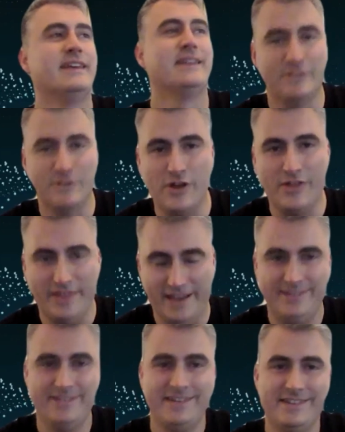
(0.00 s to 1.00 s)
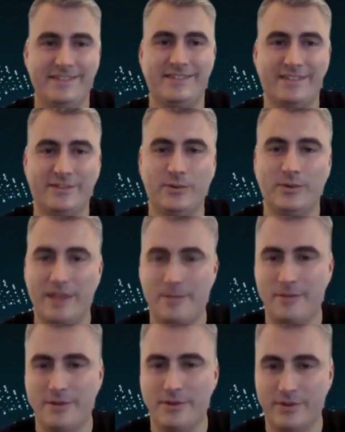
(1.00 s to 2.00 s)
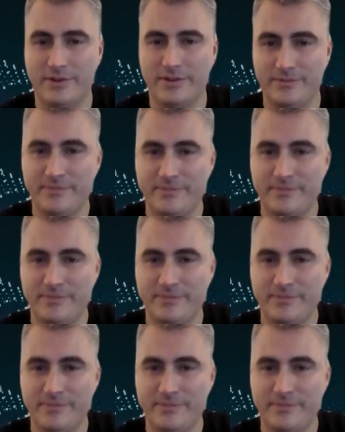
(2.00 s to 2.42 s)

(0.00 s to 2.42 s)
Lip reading: It's not that. It's all ambient noise.